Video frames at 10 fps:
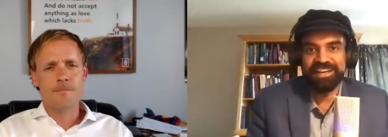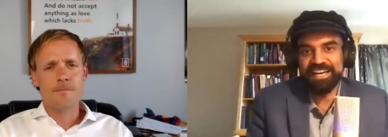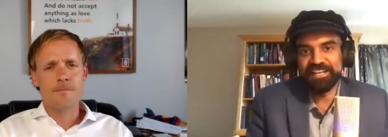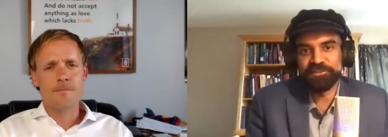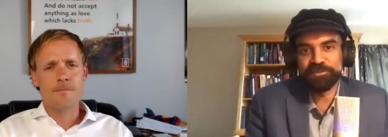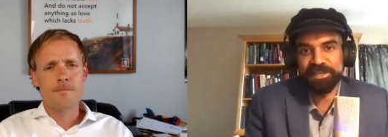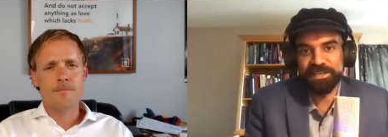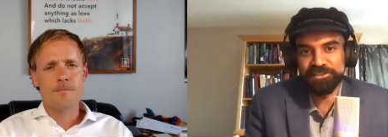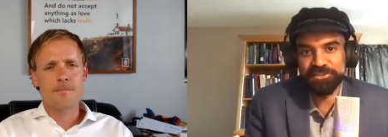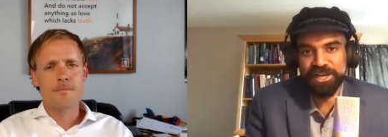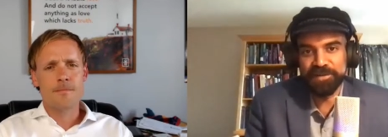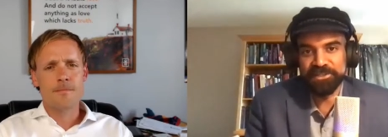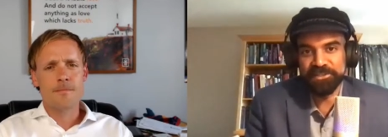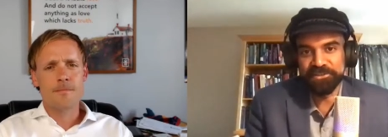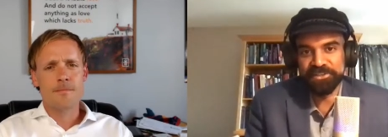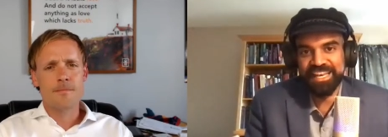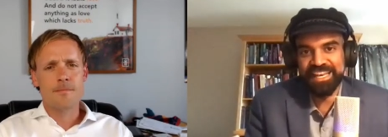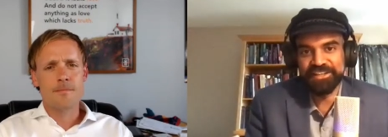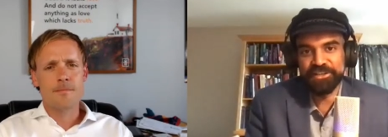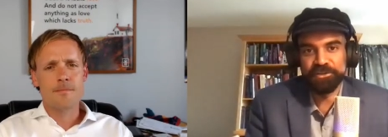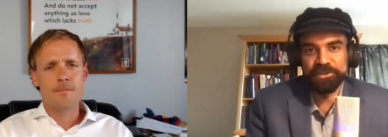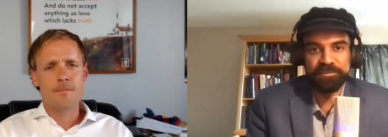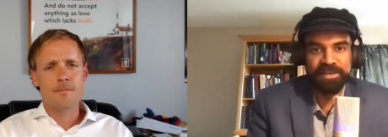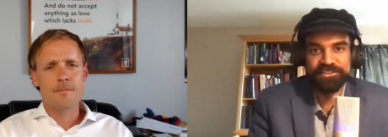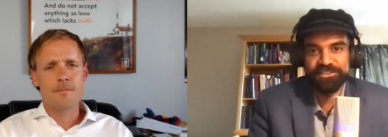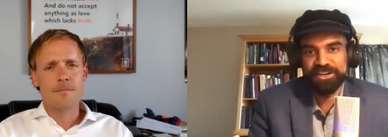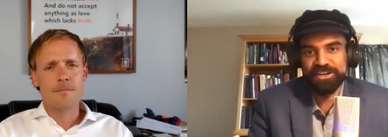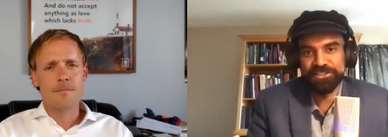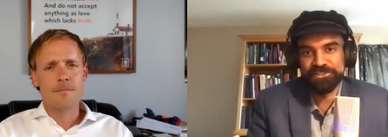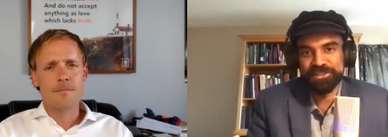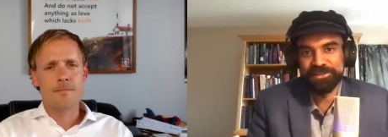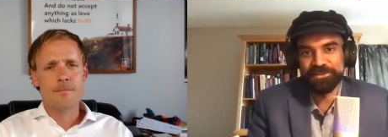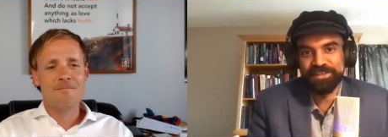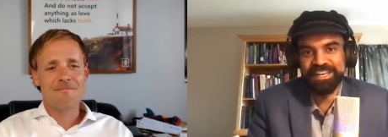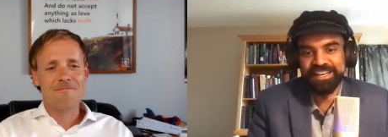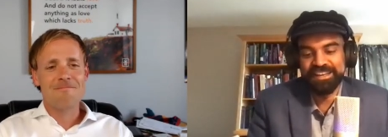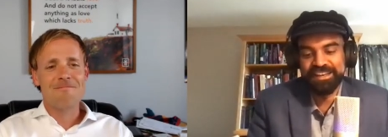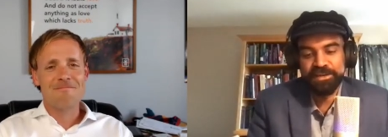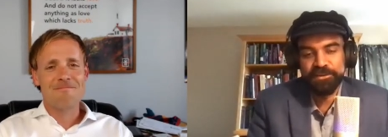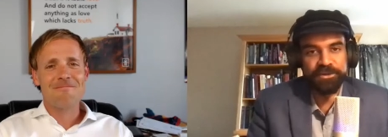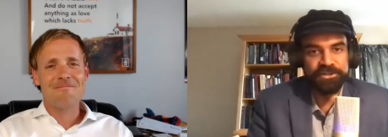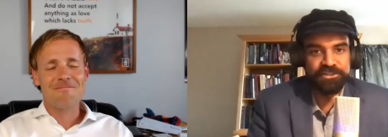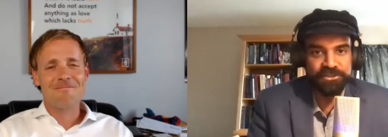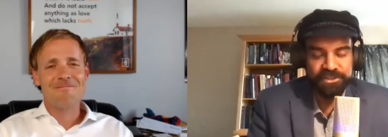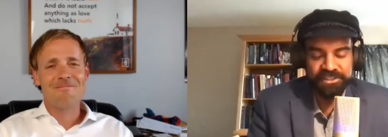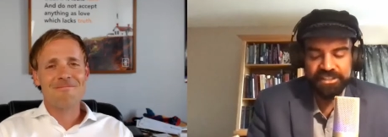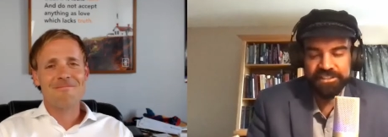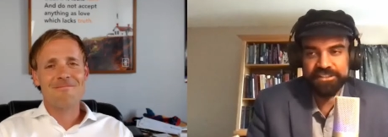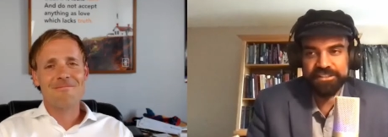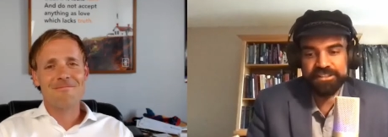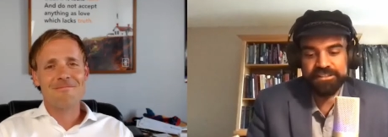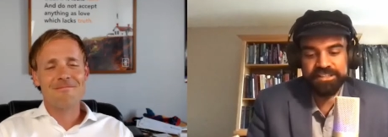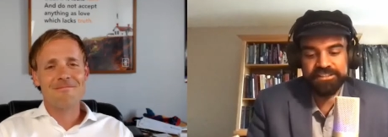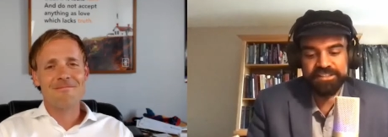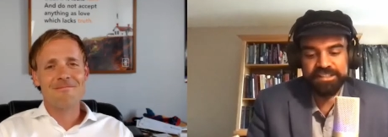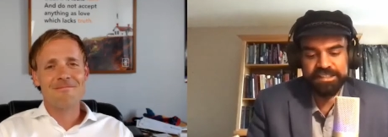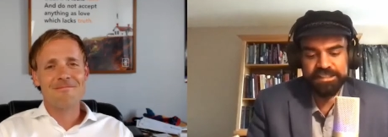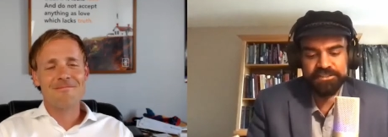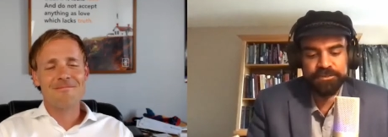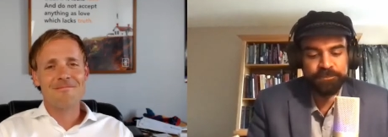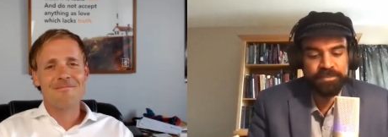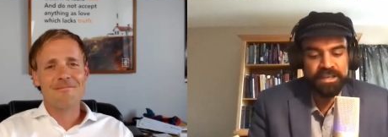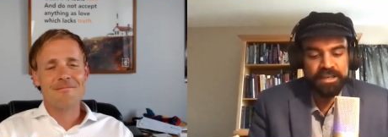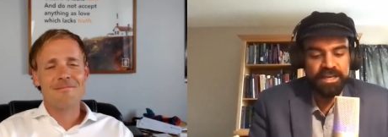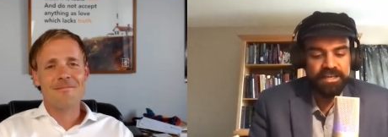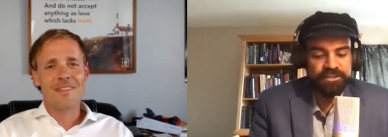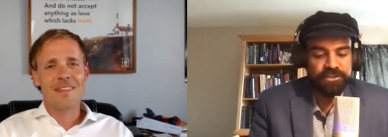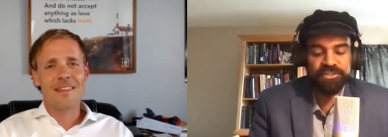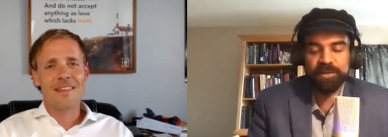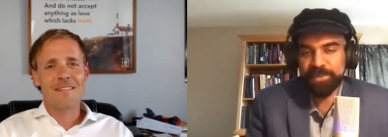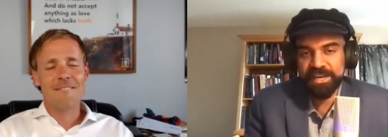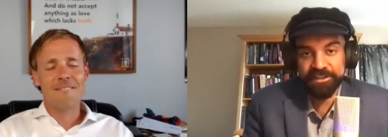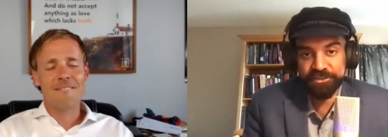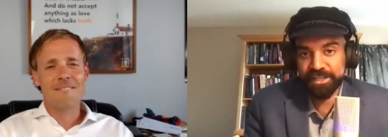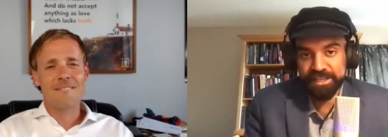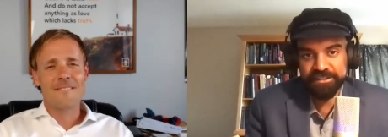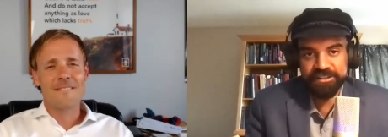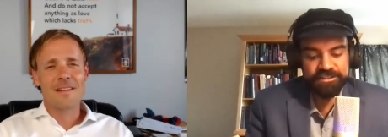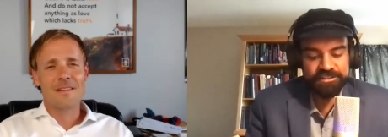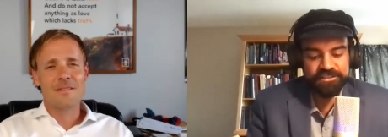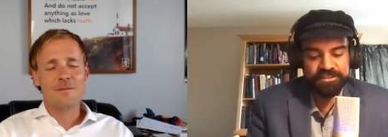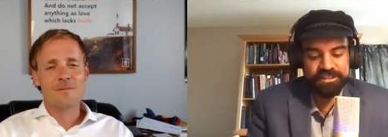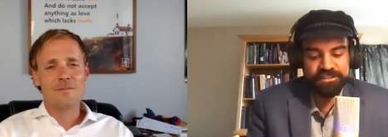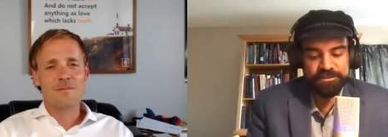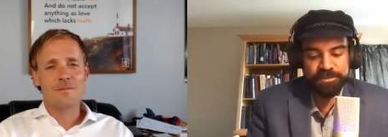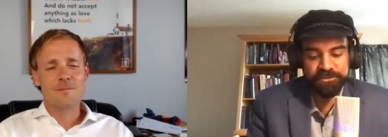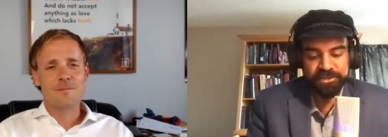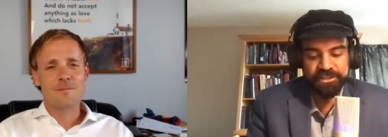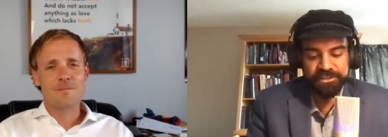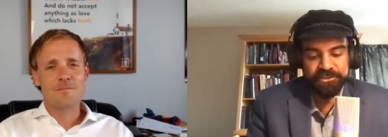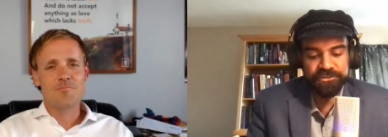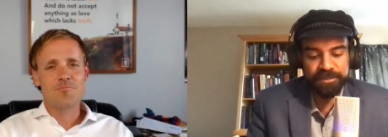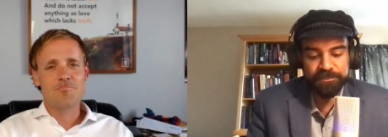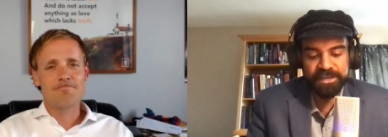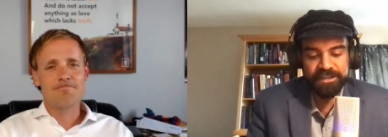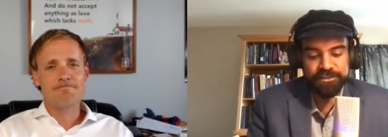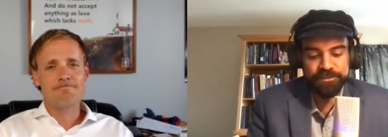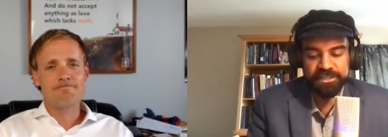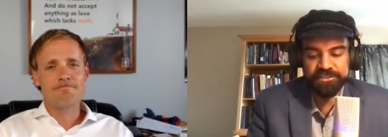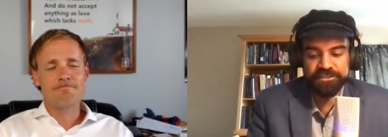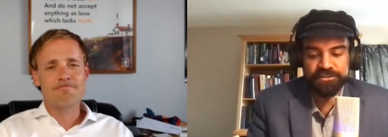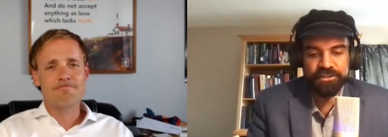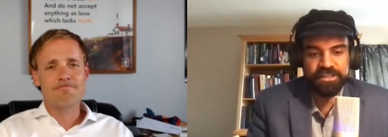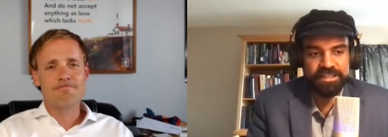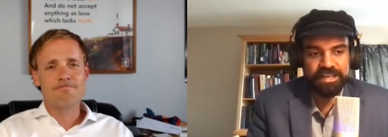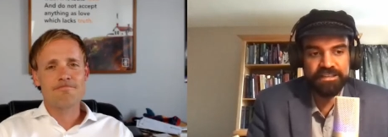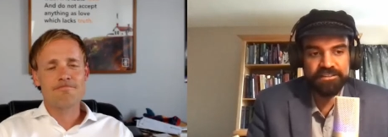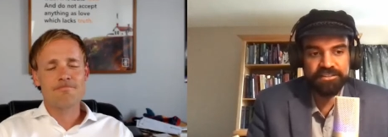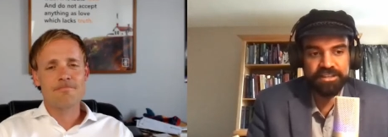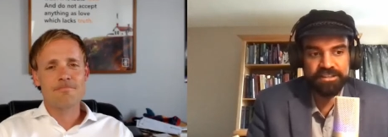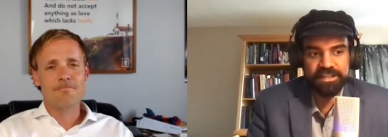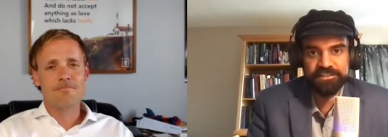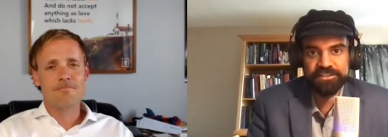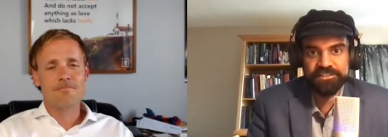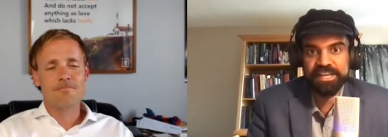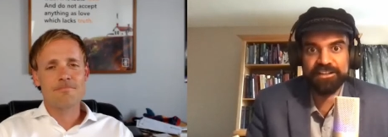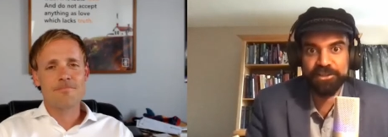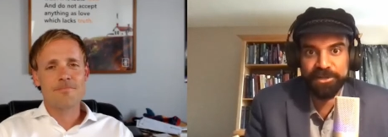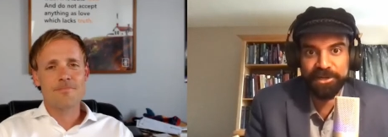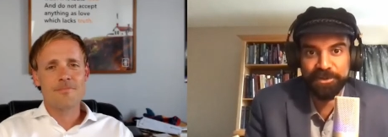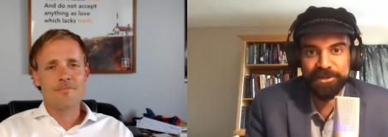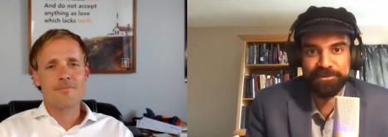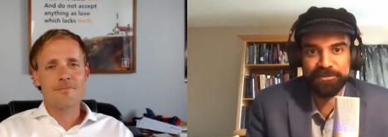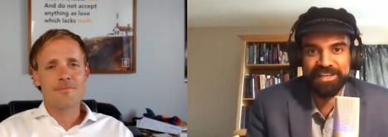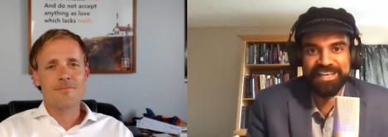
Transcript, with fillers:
Speaker 1: highest paying job that you can, go to the best college that you can. We want you to do these SATs, ACTs. You know, some parents, okay, let's let's be real though. Some parents might just look at that and say, that's exactly what I want for my